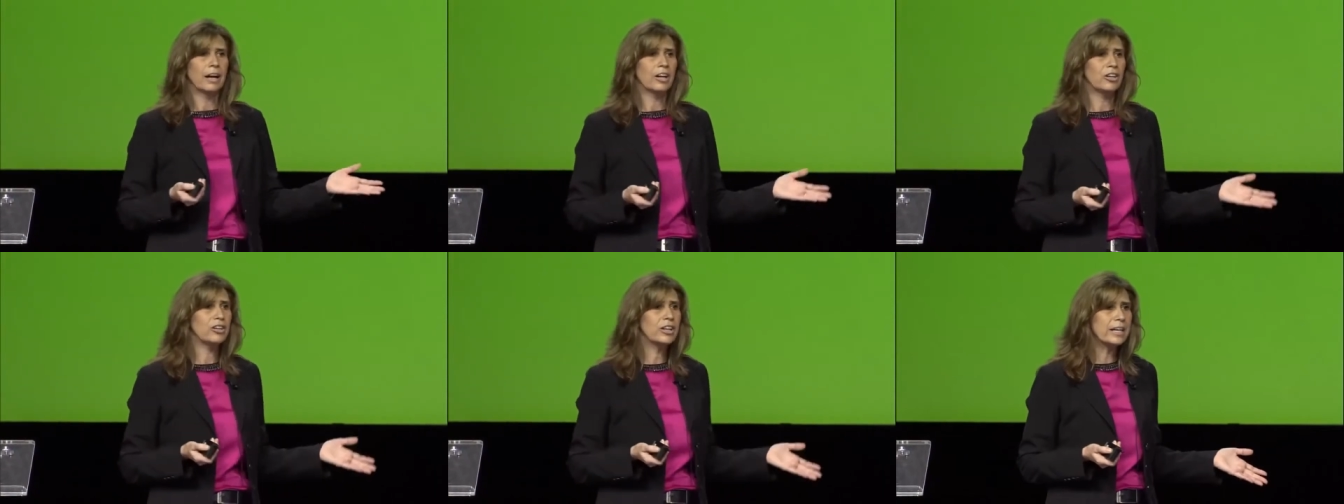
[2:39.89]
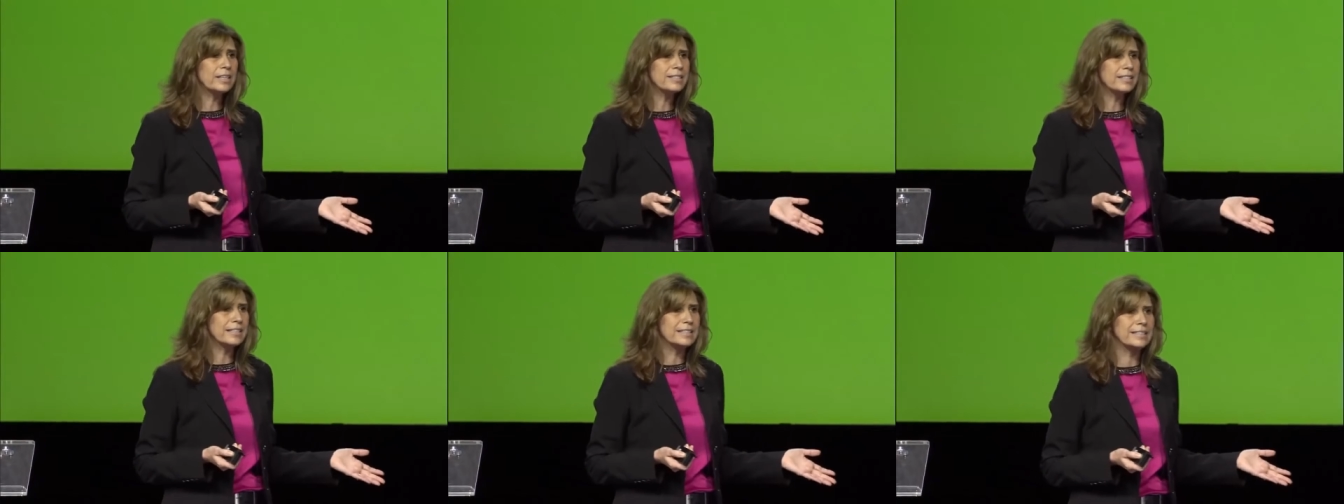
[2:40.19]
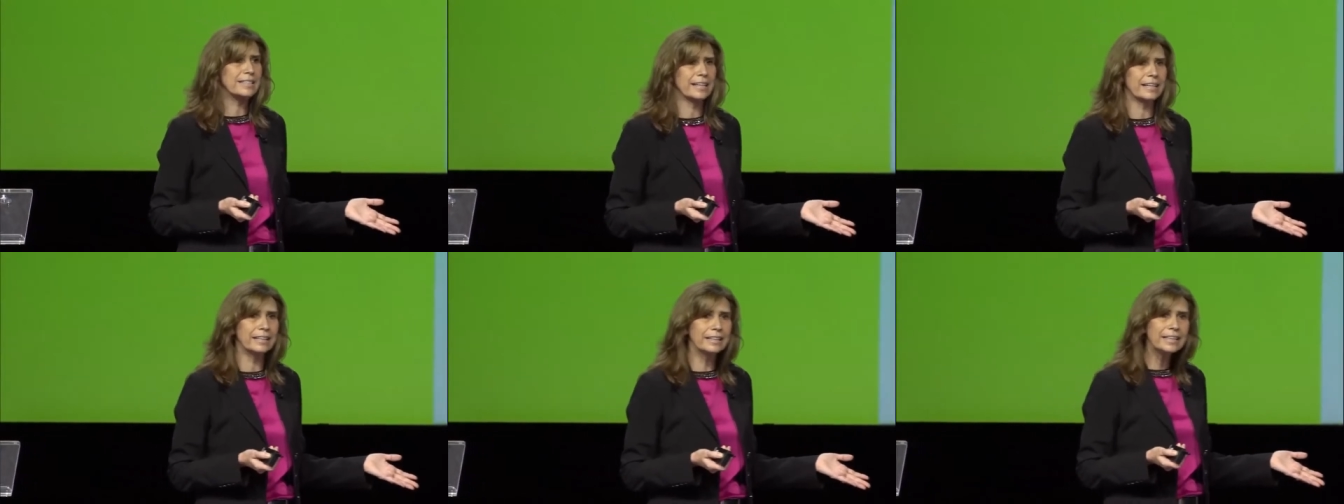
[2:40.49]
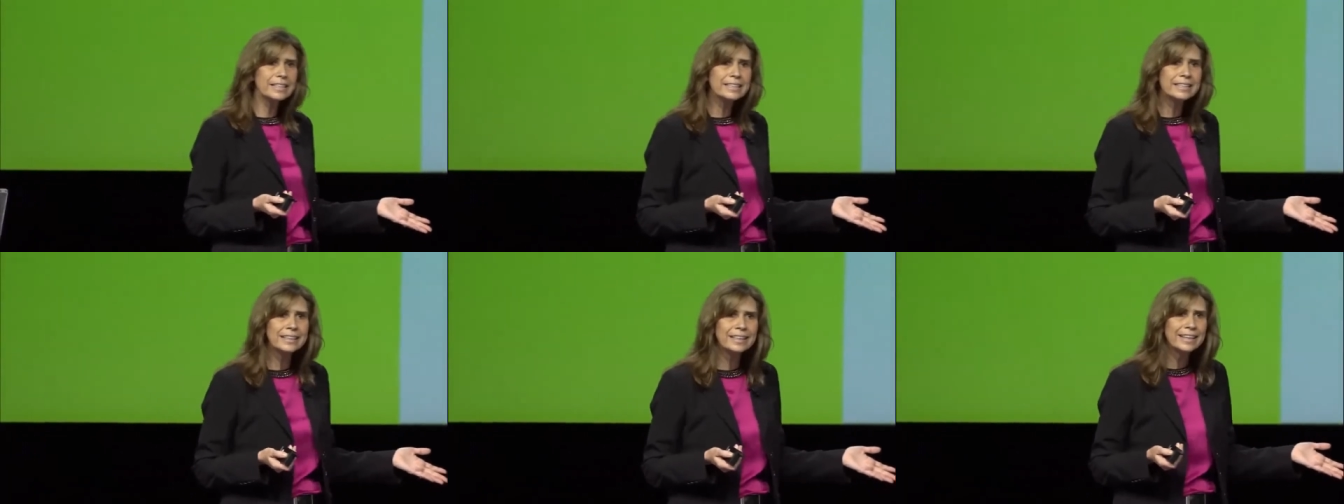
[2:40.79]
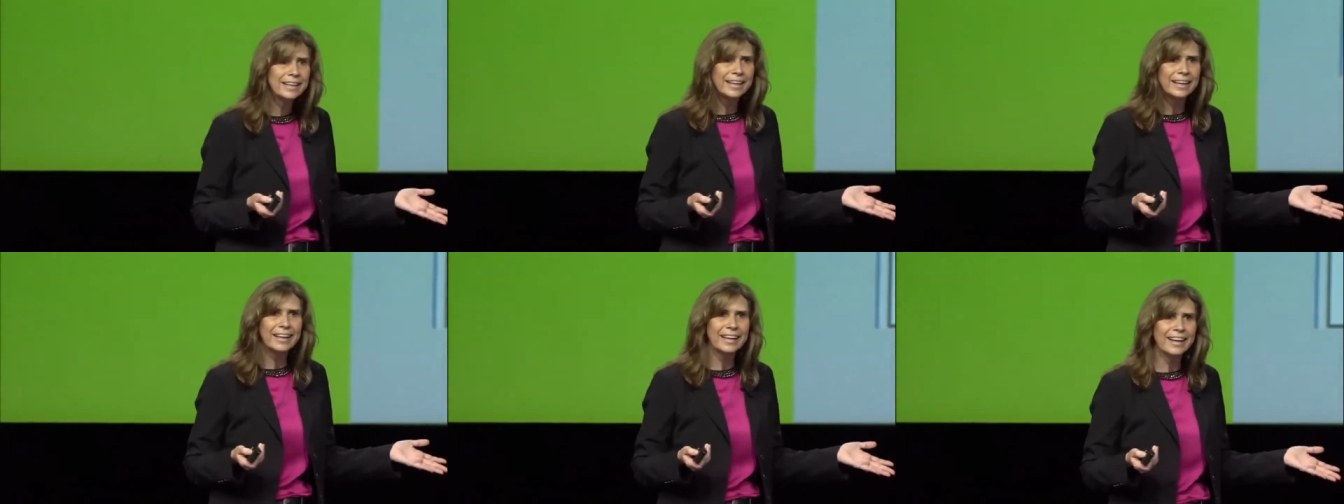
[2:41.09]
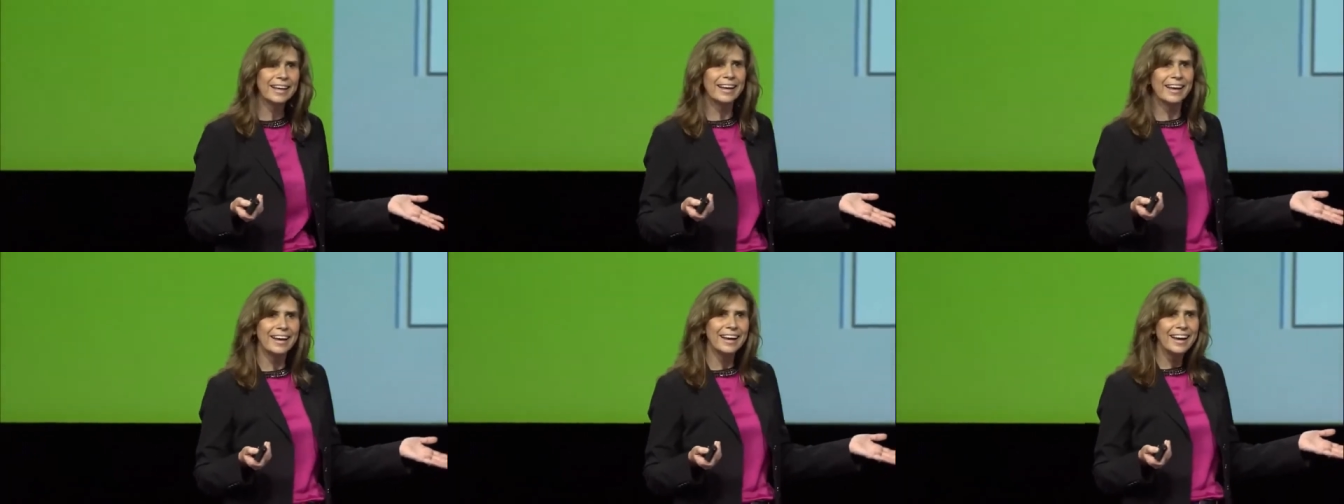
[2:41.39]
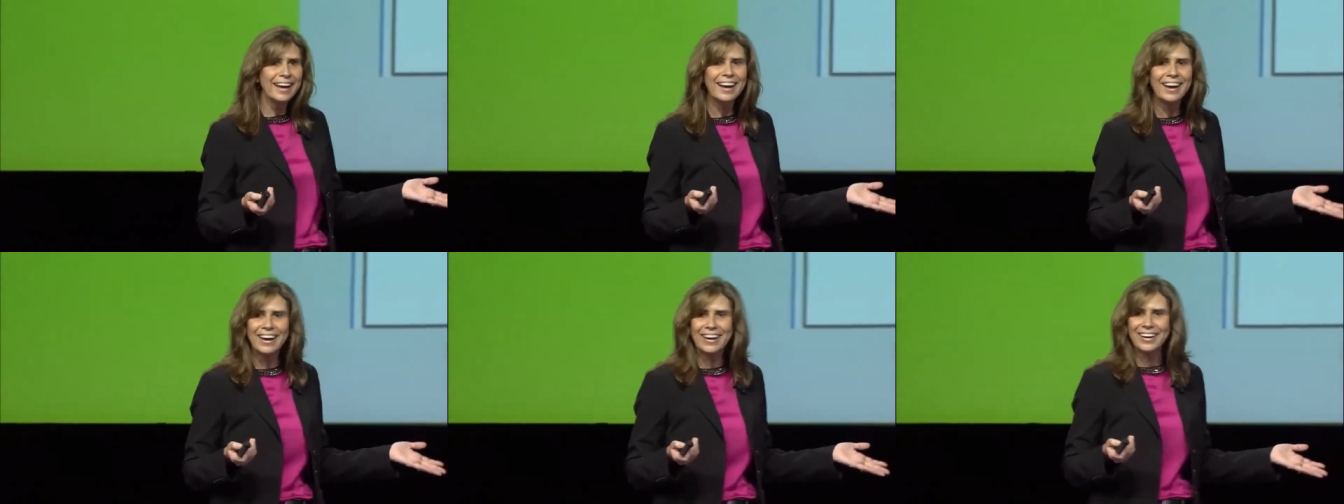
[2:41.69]
Are you guys excited?
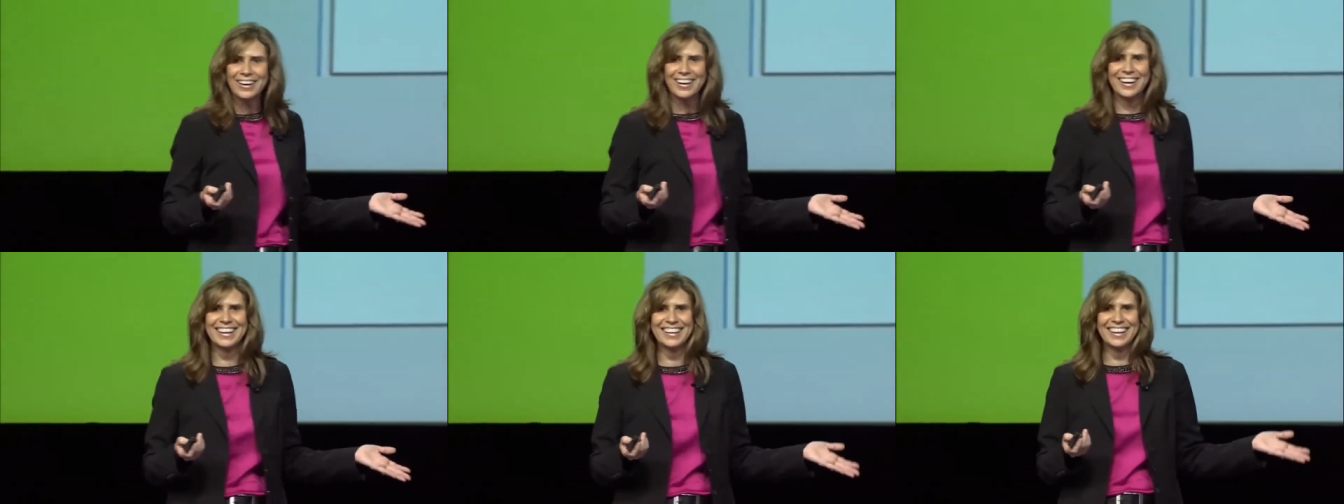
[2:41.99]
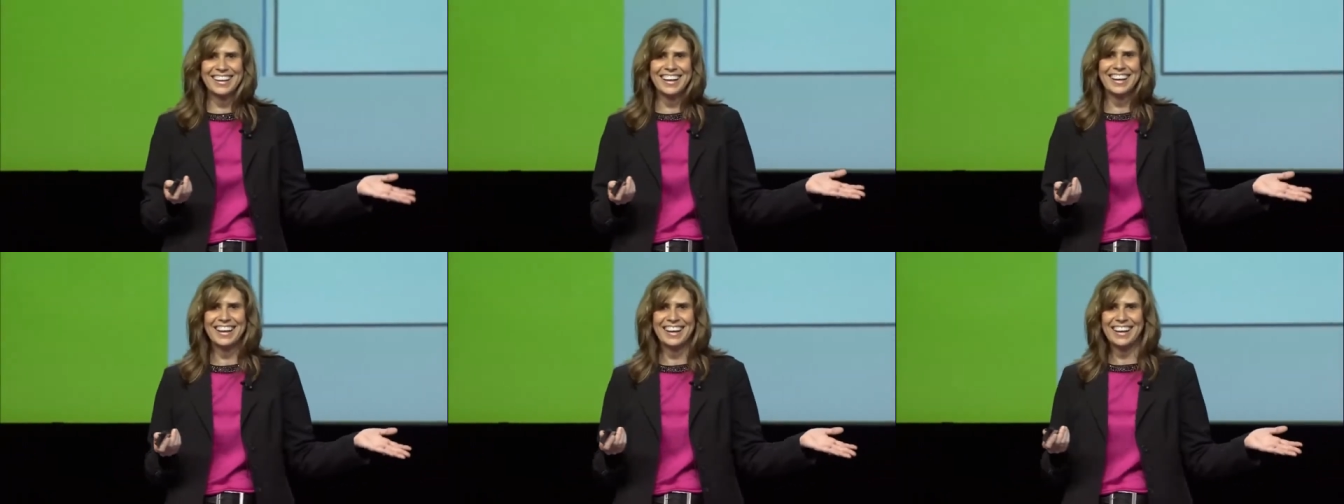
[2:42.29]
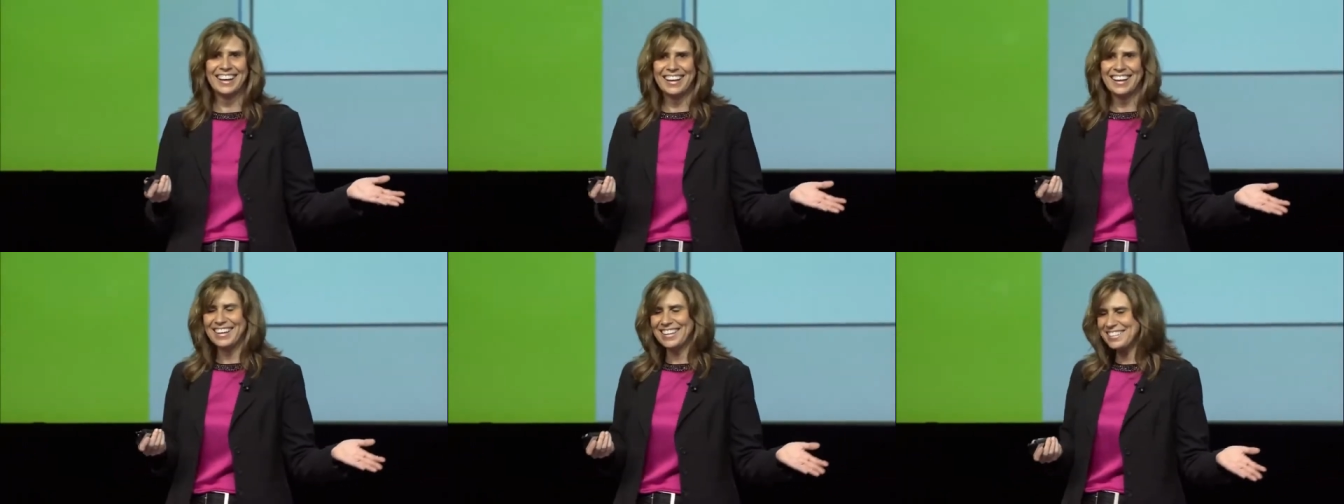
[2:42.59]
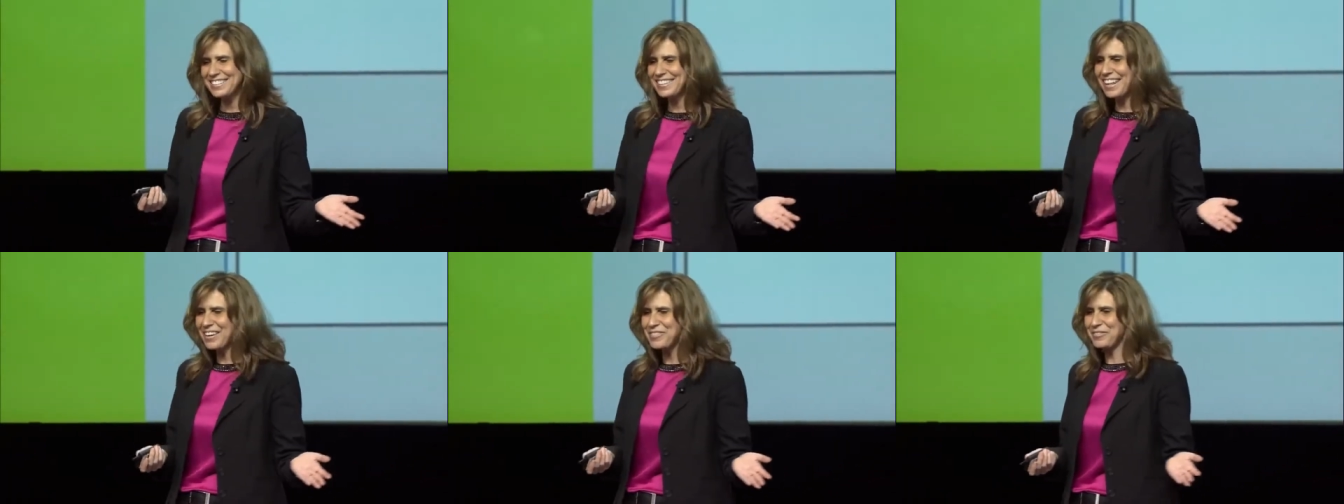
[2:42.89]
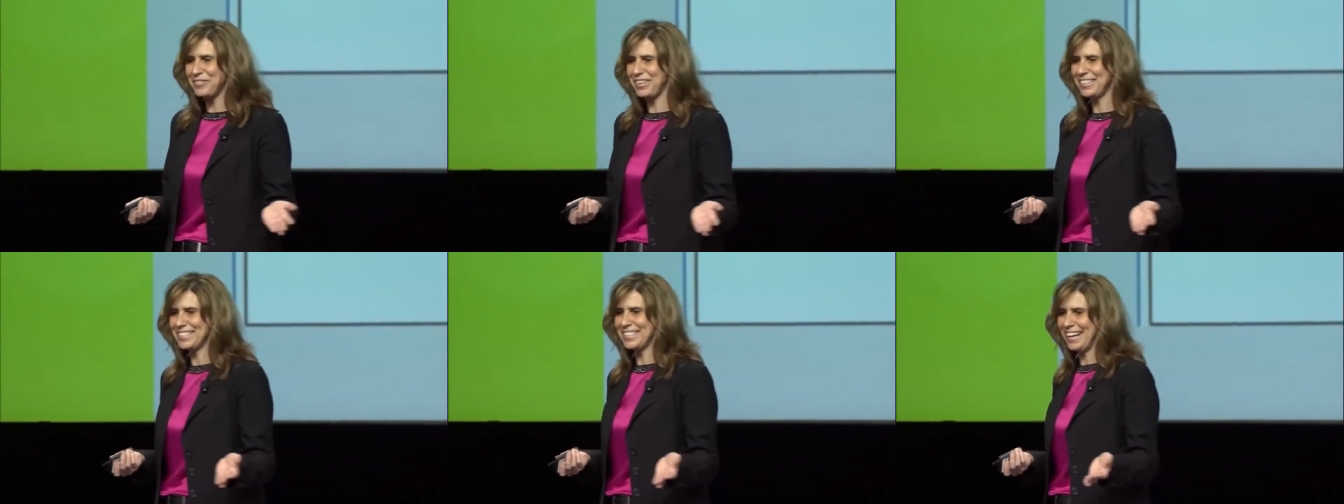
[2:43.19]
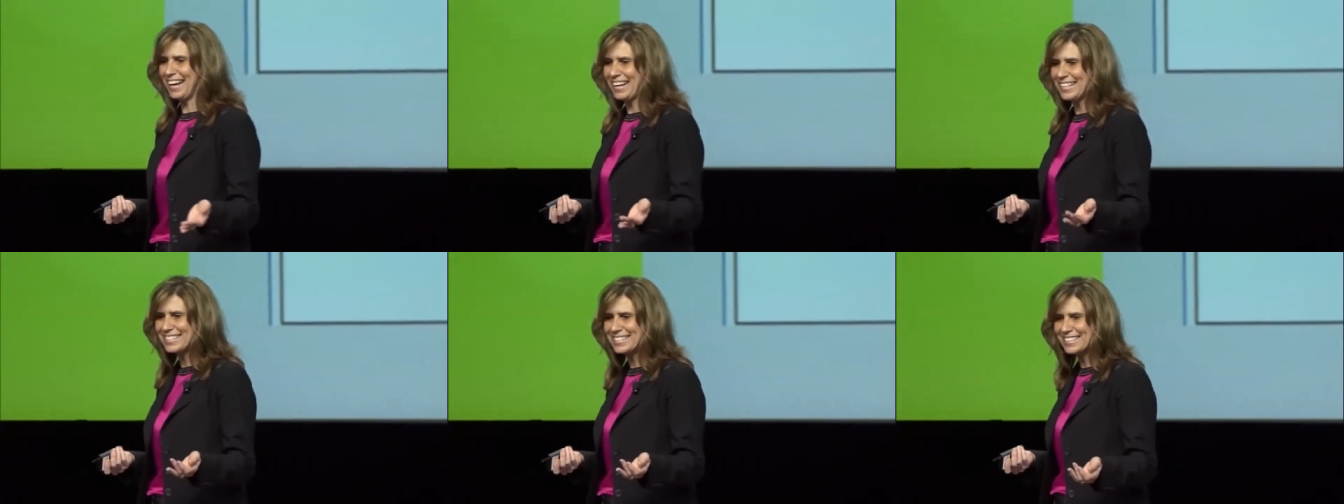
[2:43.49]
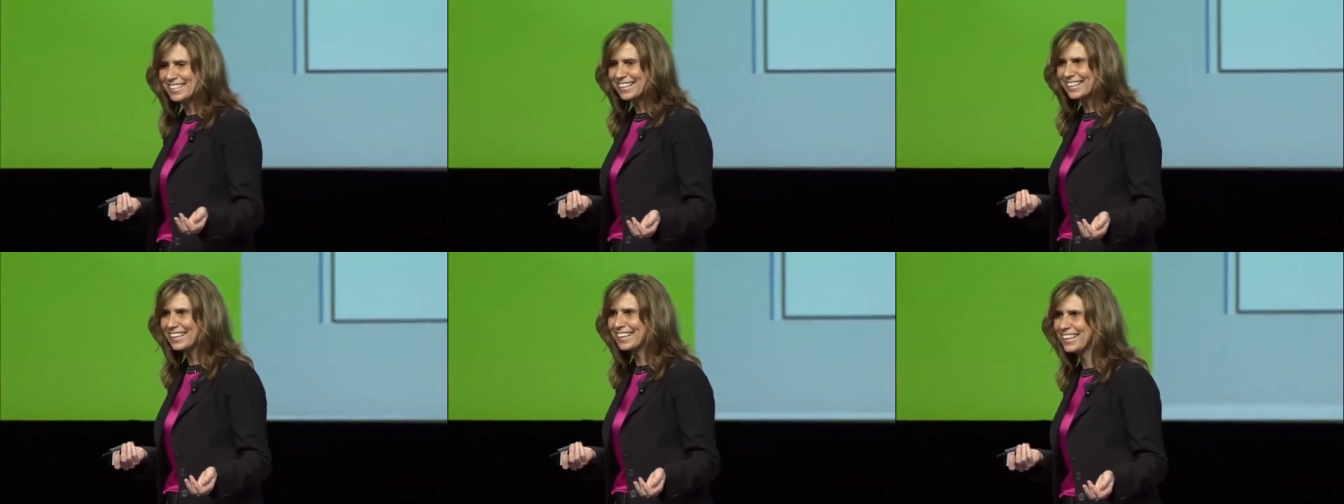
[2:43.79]
Isn't that
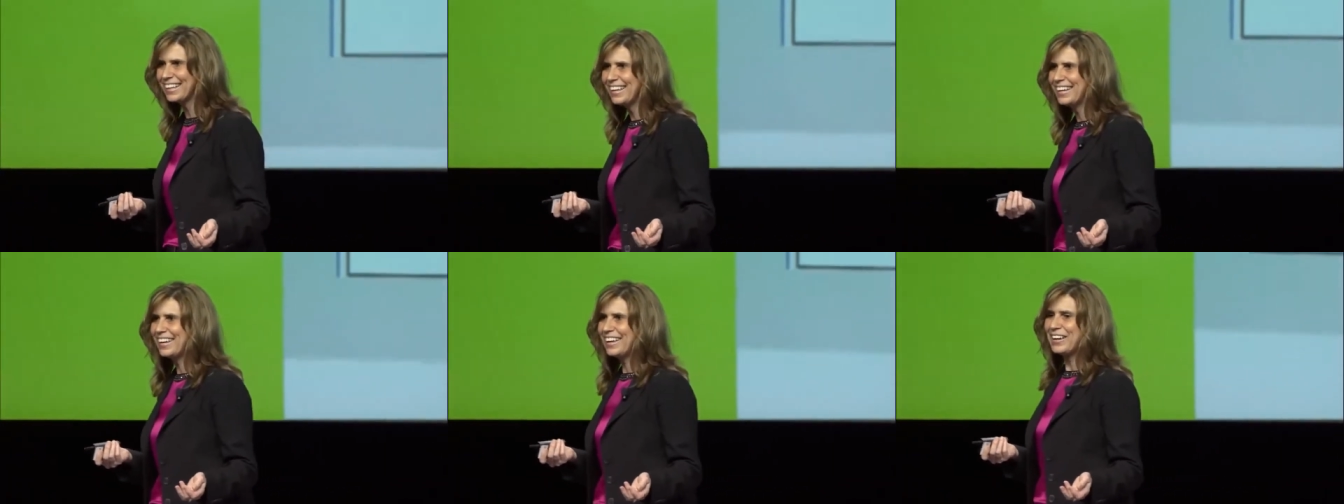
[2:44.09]
fantastic?